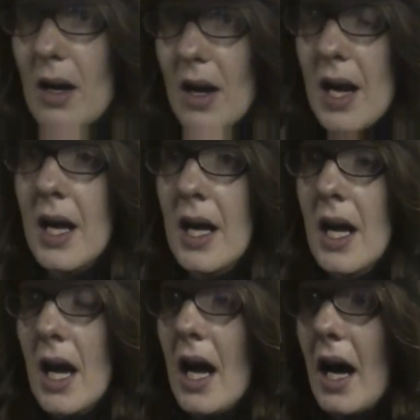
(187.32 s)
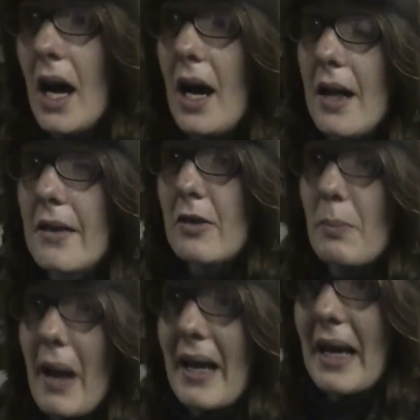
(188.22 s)
where
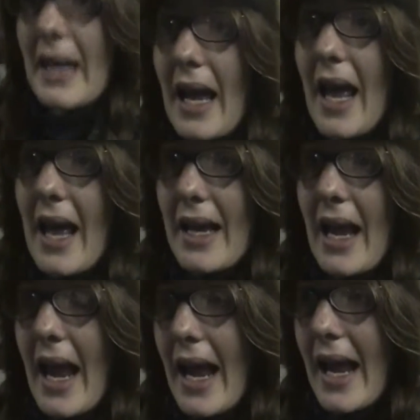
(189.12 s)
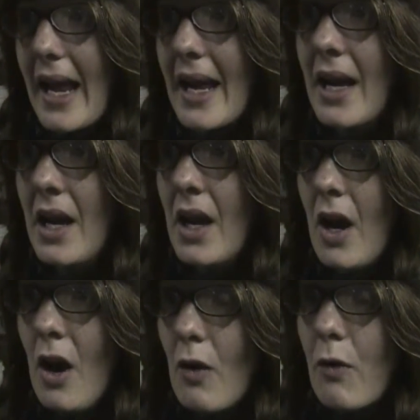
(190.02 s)
there's bedding and hay
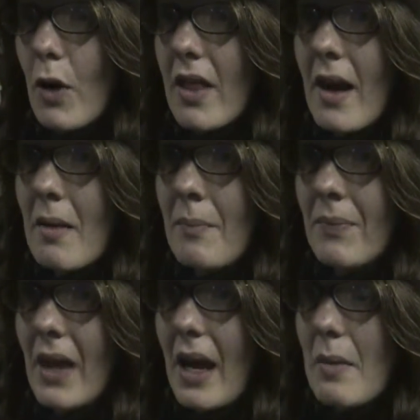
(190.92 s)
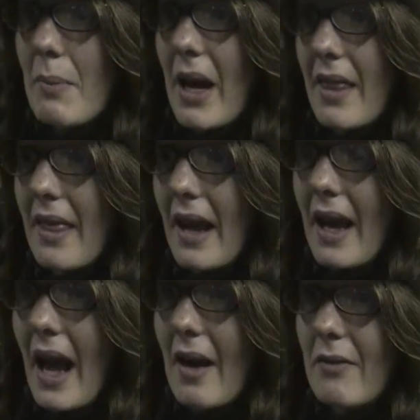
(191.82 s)
for them, but
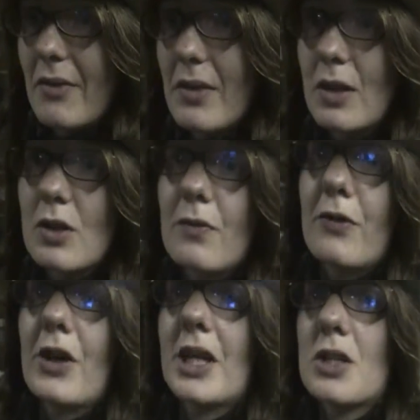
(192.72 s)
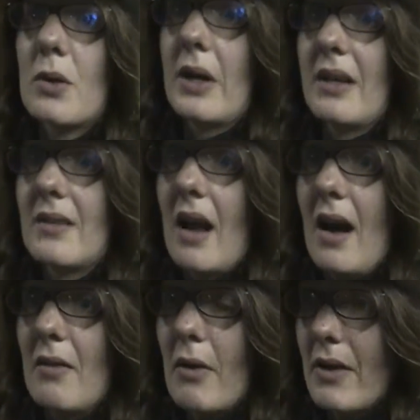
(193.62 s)
they have the free choice
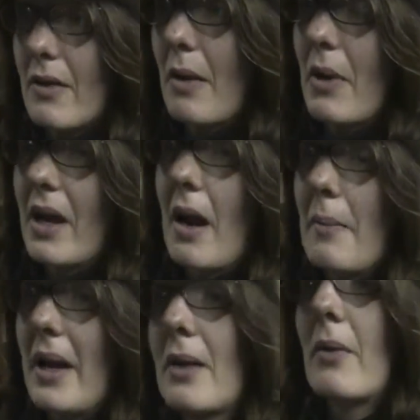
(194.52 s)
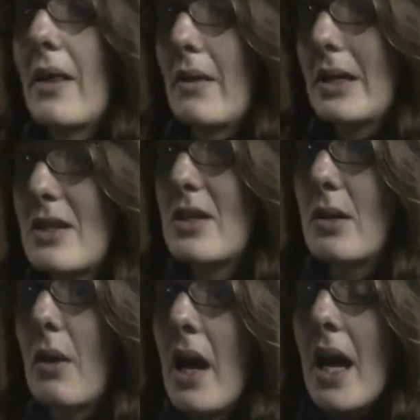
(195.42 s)
of whether they want to come in, whether it's
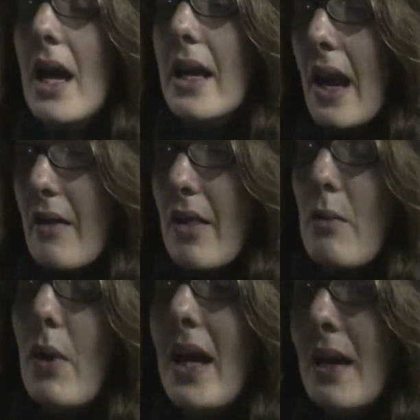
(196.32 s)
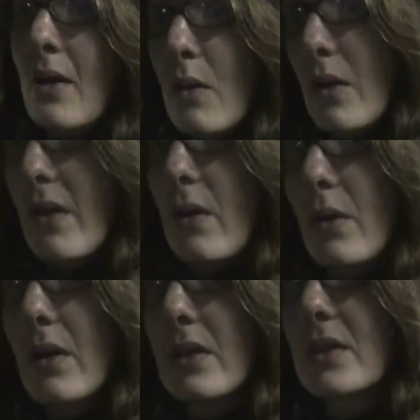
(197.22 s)
to get out of the wind or the
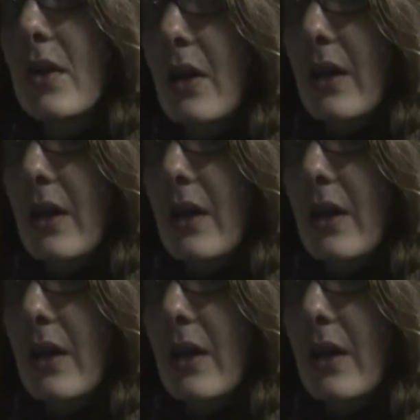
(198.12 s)
cold